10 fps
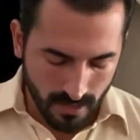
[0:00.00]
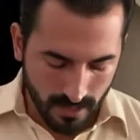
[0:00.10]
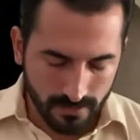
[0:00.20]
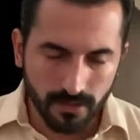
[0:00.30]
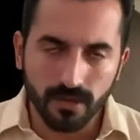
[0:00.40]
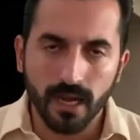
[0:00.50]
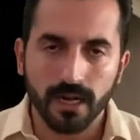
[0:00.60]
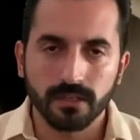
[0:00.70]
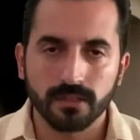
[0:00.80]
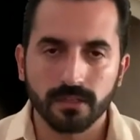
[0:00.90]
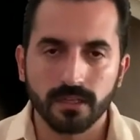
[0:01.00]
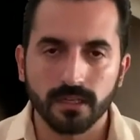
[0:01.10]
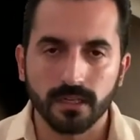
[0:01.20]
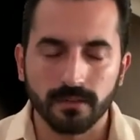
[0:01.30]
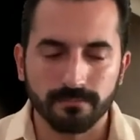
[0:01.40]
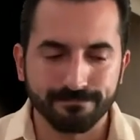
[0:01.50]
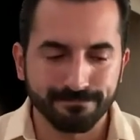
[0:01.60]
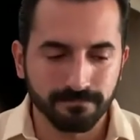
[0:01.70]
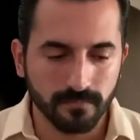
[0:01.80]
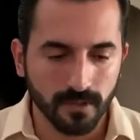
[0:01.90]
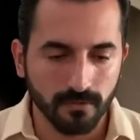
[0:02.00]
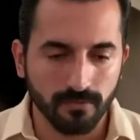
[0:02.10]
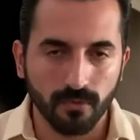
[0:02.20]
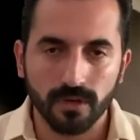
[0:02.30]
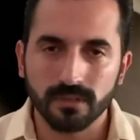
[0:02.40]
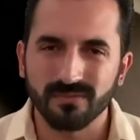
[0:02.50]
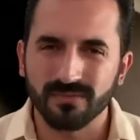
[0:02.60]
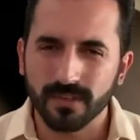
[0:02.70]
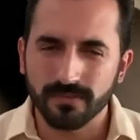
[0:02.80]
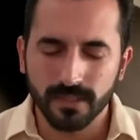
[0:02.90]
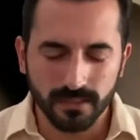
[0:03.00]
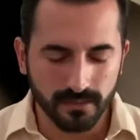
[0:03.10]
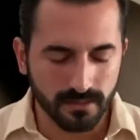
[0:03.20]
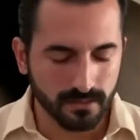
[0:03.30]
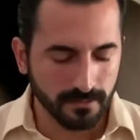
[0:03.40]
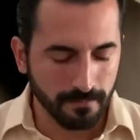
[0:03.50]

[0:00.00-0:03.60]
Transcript: And then you got into the 40s and 50s,